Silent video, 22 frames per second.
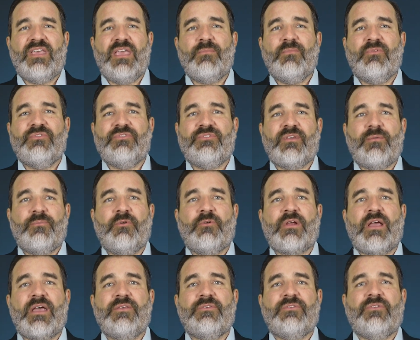table
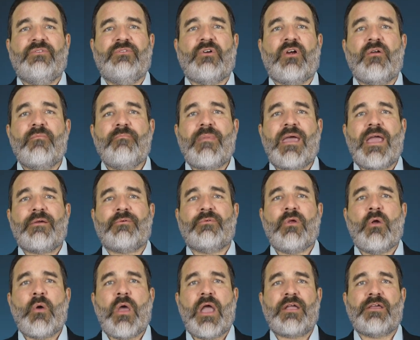summarizes our
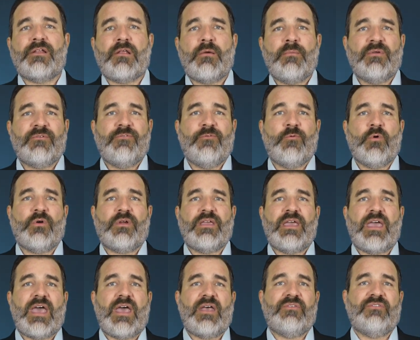macroeconomic
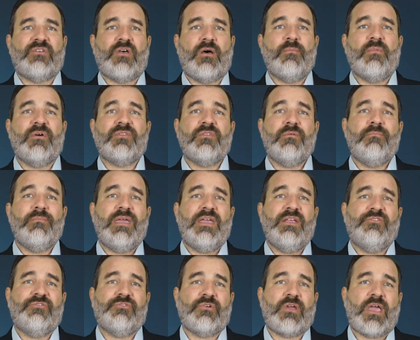forecasts among the
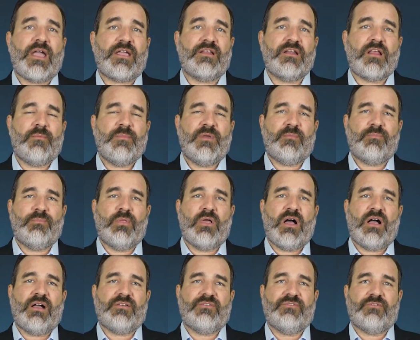major economic
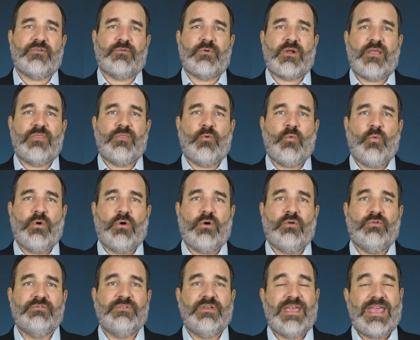blocs around the
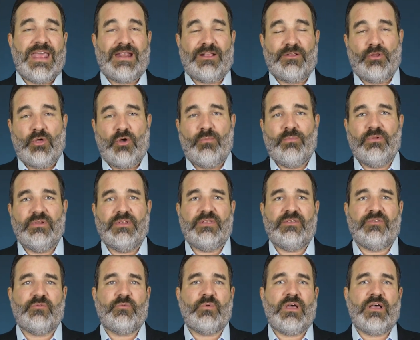world and globally
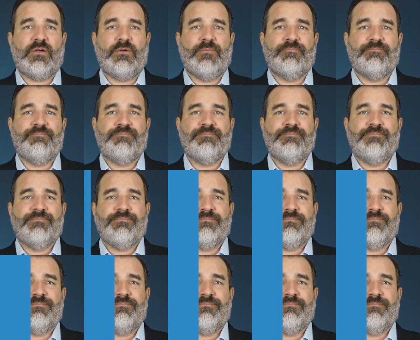as well.